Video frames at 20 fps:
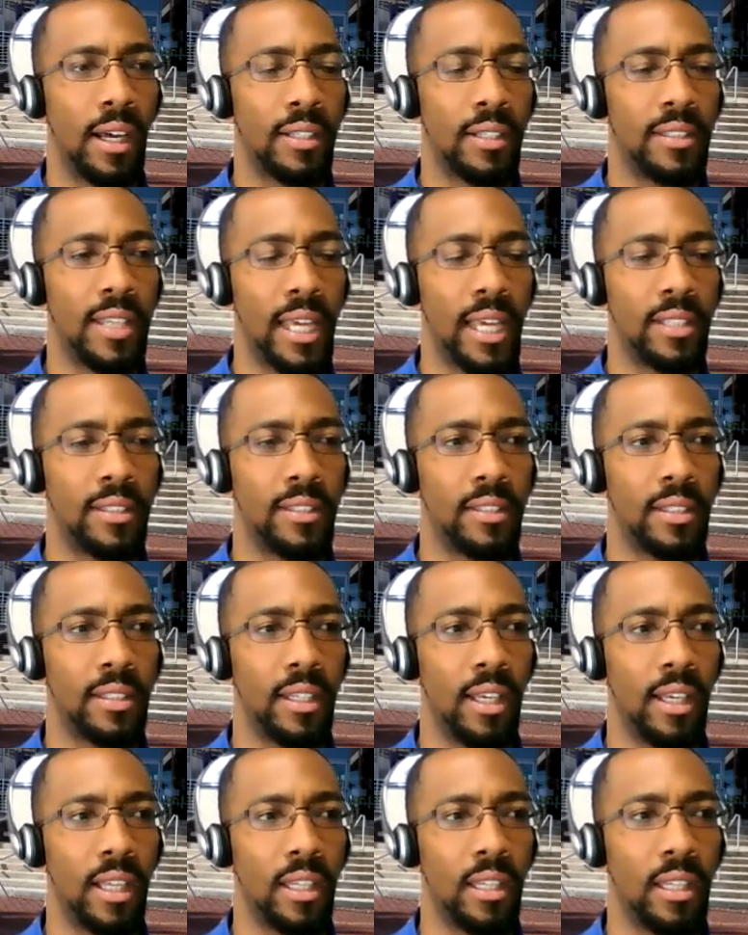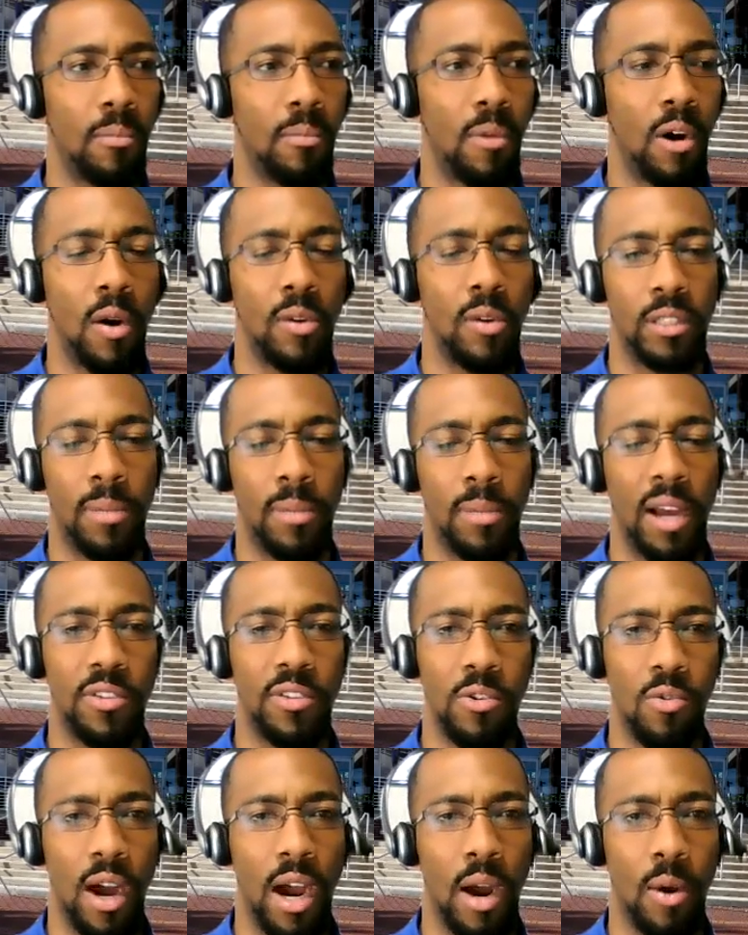Texas at Lamar was about
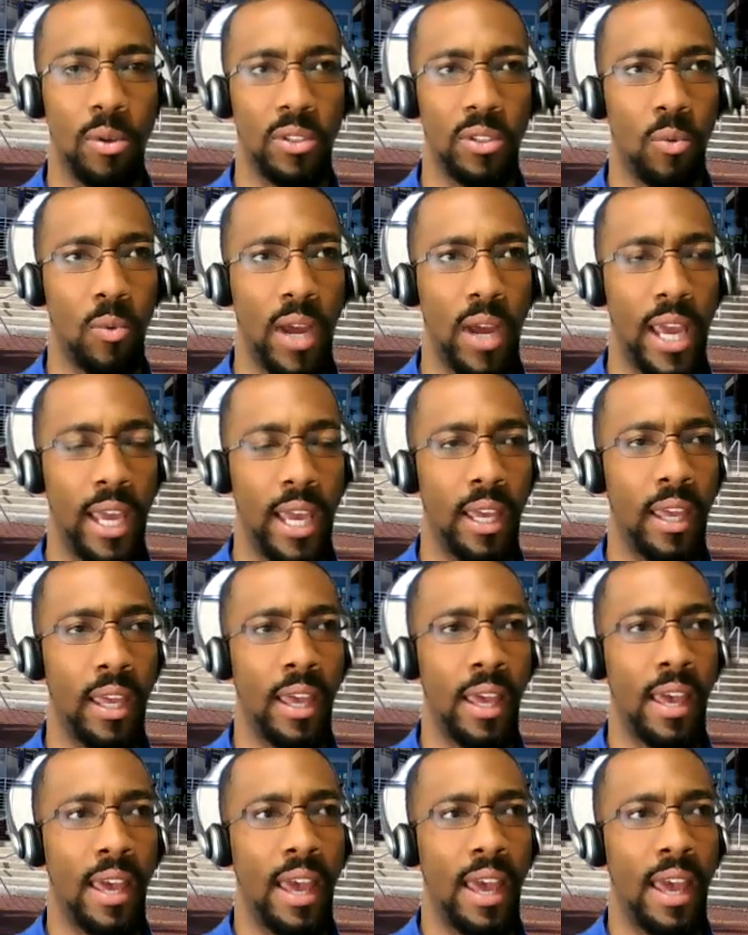2 hours away.